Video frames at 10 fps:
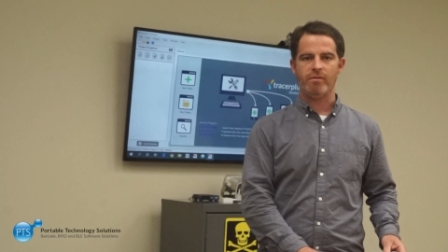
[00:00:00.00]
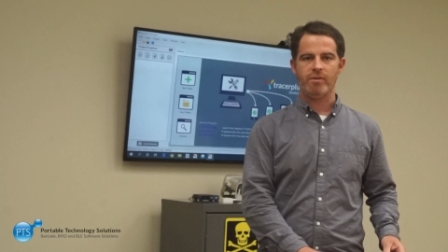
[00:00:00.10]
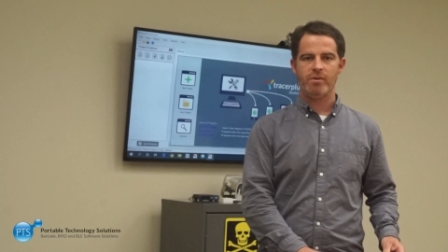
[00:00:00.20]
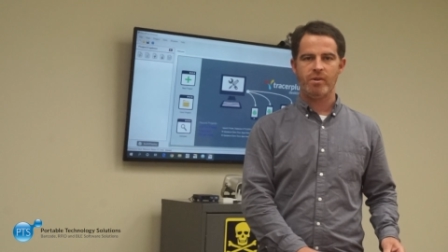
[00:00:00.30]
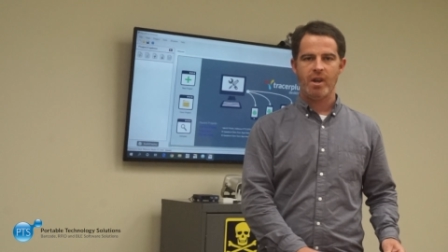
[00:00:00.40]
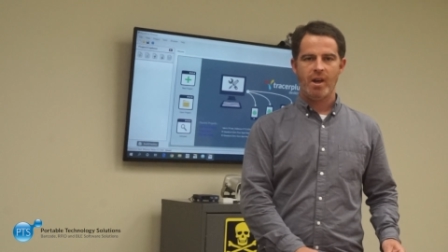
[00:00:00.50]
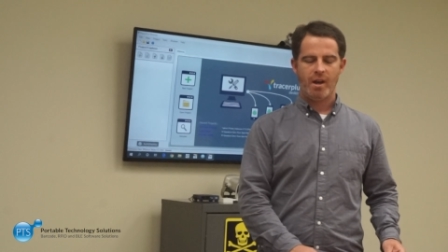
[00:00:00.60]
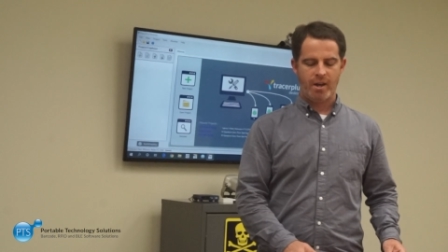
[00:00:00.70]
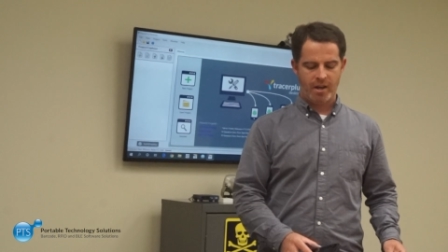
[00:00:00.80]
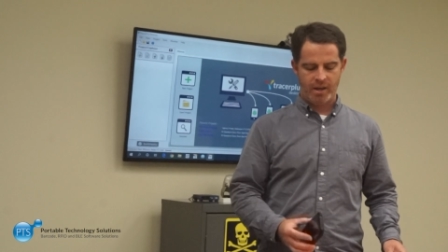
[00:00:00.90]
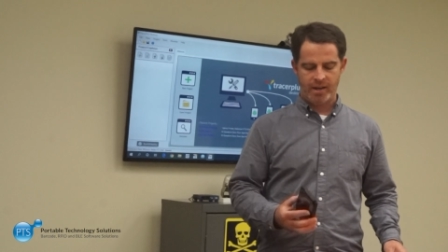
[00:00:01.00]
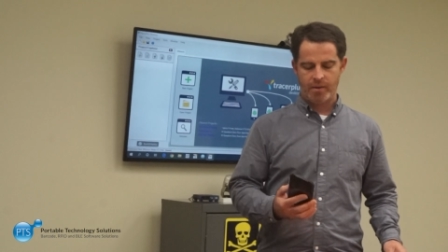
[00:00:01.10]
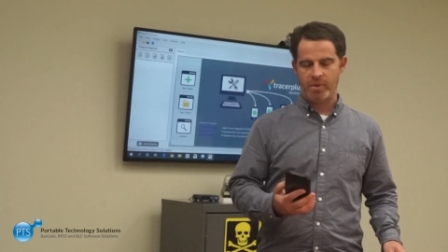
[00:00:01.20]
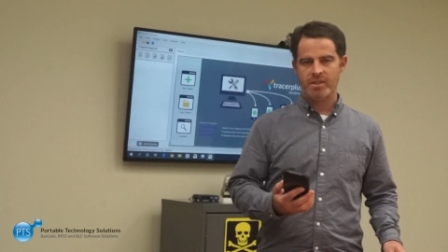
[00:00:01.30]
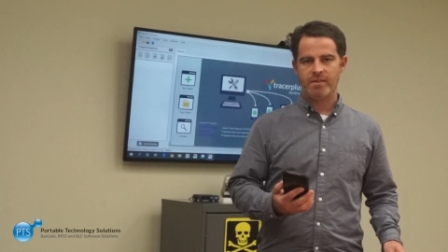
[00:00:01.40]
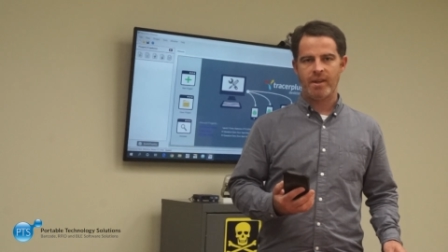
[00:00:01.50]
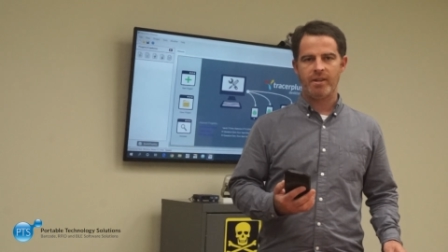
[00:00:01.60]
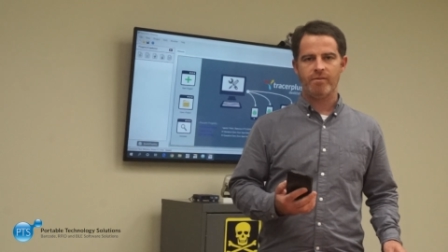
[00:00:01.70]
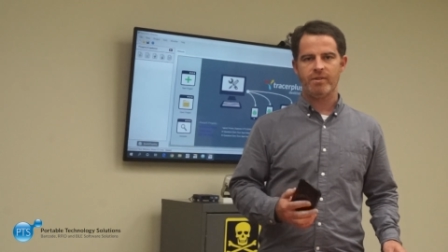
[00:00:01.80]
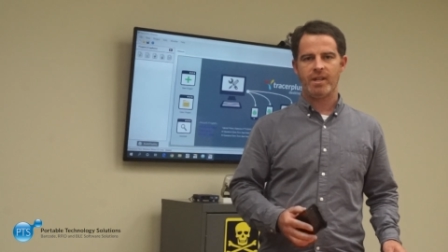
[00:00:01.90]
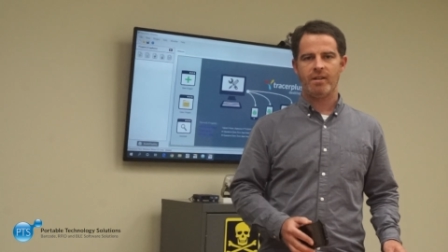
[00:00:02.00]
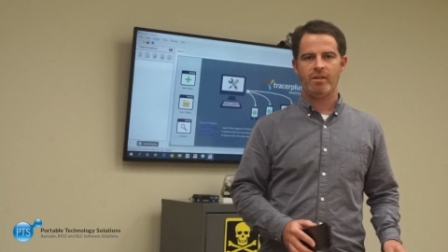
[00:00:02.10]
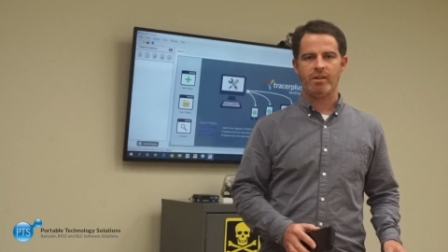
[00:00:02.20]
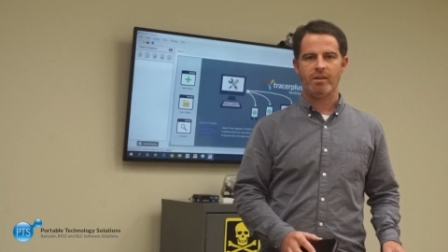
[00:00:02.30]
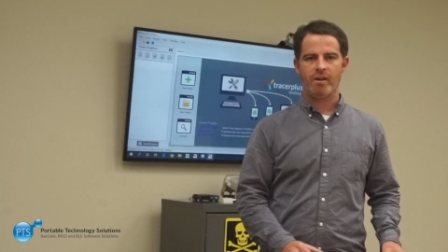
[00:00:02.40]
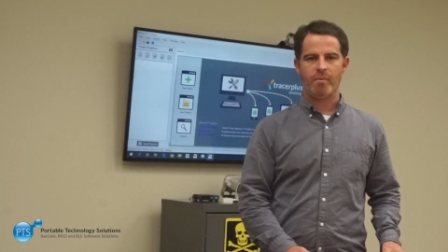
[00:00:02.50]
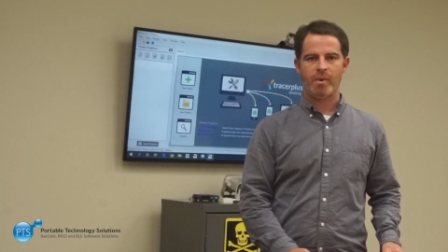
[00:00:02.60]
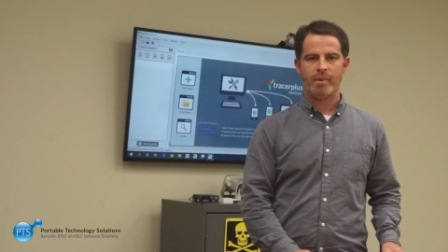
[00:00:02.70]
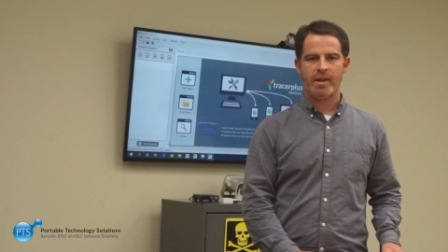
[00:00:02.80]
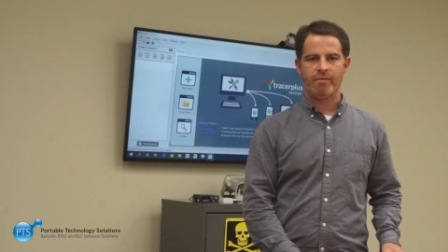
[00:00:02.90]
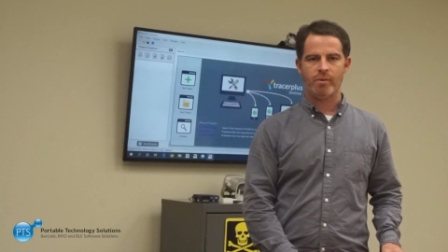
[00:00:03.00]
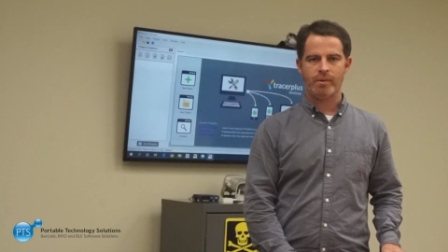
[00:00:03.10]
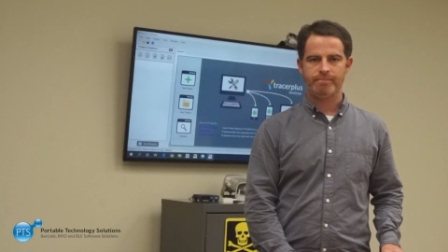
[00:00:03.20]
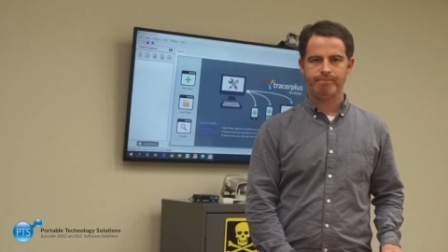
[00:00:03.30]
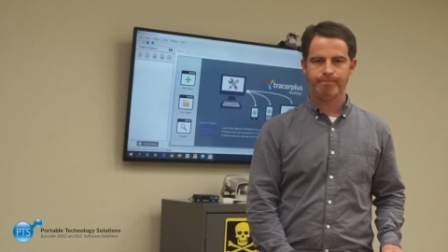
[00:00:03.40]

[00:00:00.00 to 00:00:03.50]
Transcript: reviewed. And again, we thank you for taking a look. All right, bye-bye, everyone.